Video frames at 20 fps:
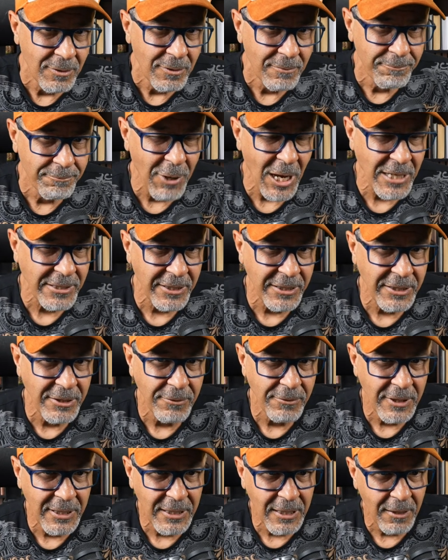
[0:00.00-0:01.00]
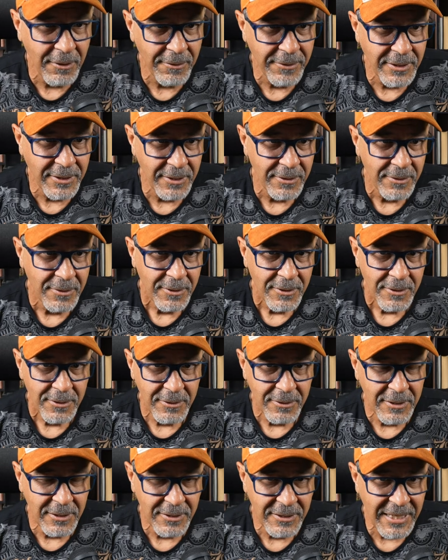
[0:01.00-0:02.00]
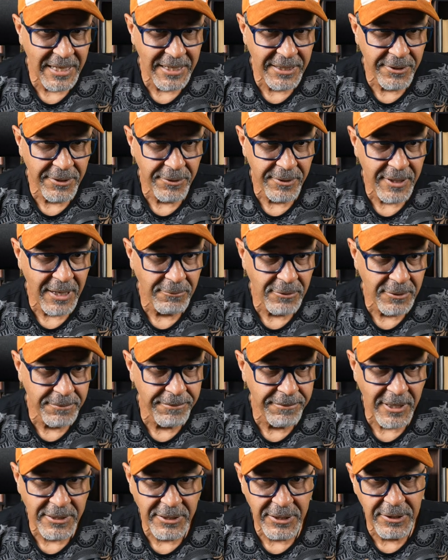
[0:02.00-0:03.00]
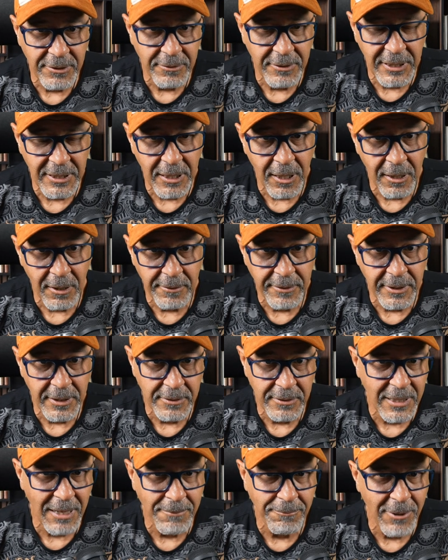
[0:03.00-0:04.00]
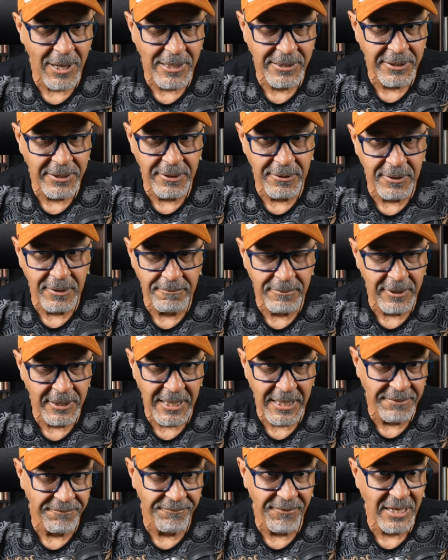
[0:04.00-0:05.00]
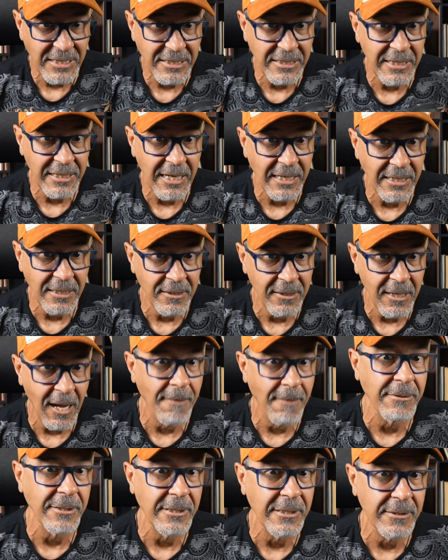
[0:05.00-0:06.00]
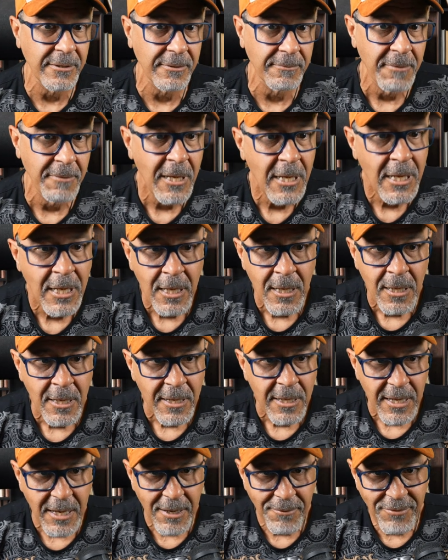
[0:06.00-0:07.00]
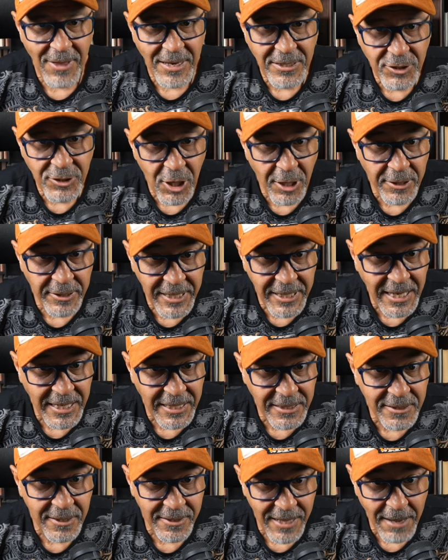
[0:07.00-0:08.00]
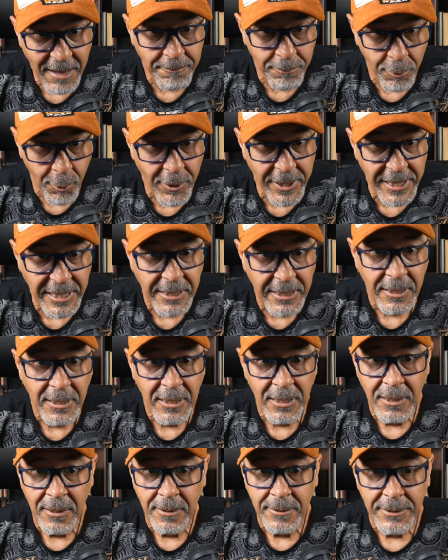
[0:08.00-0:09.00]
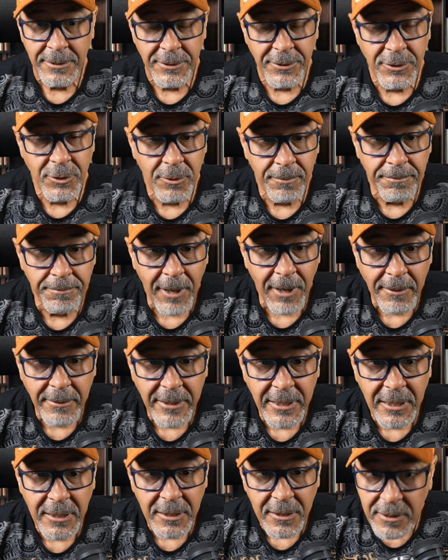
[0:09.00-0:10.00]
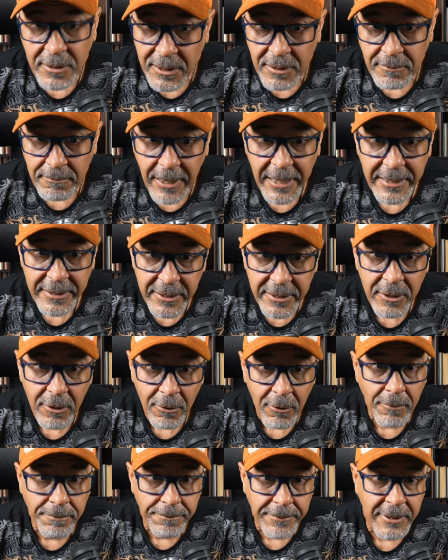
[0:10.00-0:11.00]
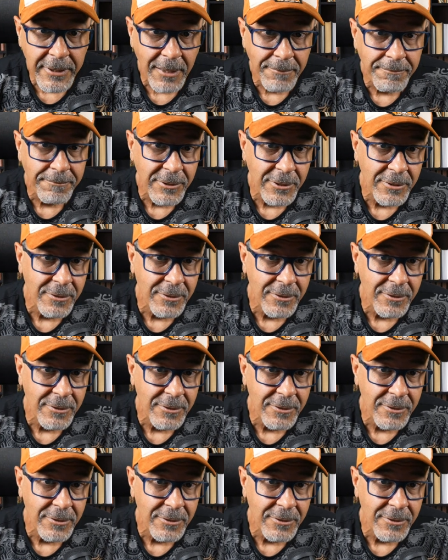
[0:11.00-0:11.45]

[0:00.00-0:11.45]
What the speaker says: prosecuting all the senator that was prosecuting all the, not prosecuting, but investigating communism. If they start getting to that point, you're probably going to see Mexico open up